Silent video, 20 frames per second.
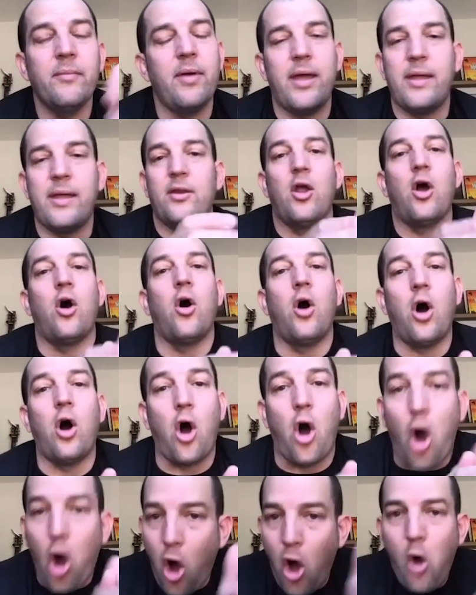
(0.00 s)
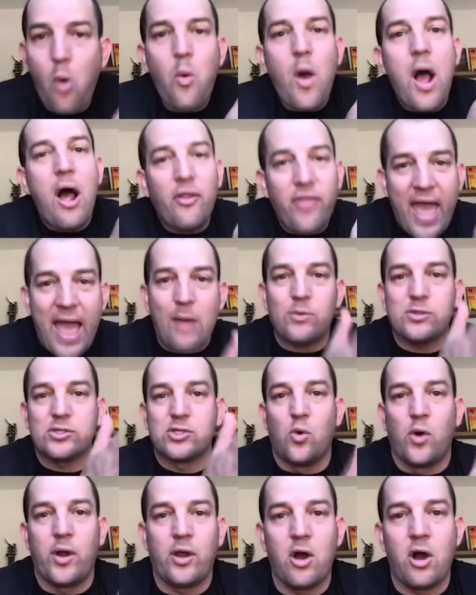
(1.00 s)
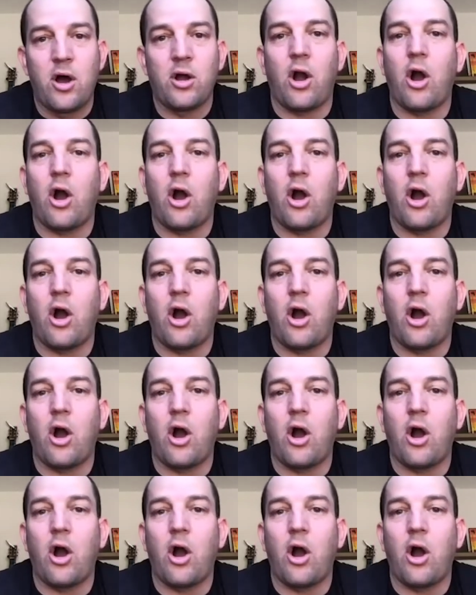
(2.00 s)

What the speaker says: and all while that was going on,